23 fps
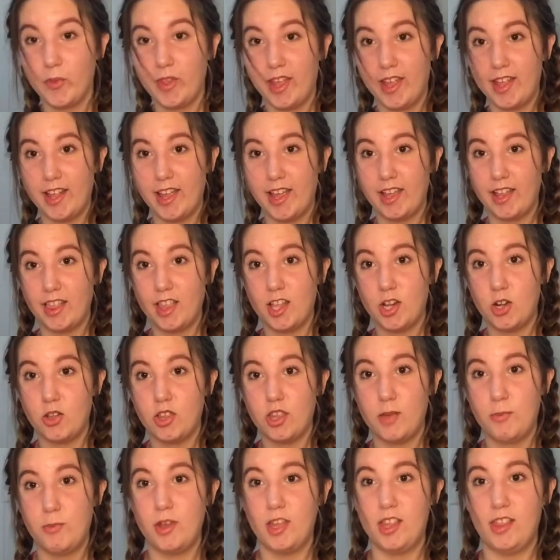And I
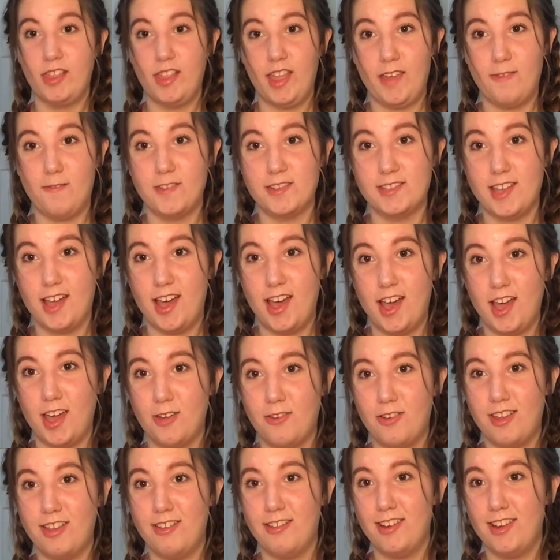literally put Life is a
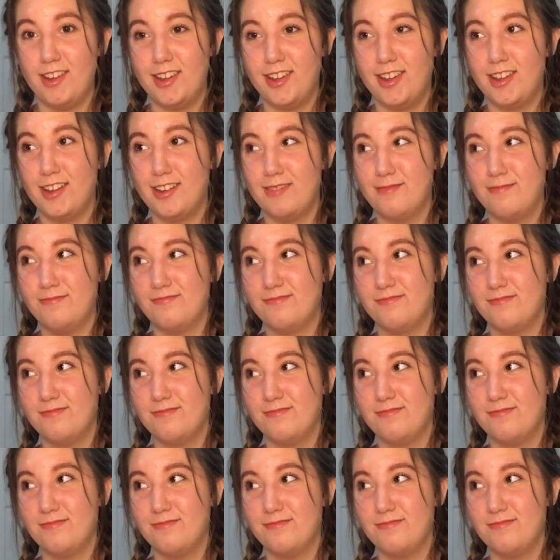Highway right here.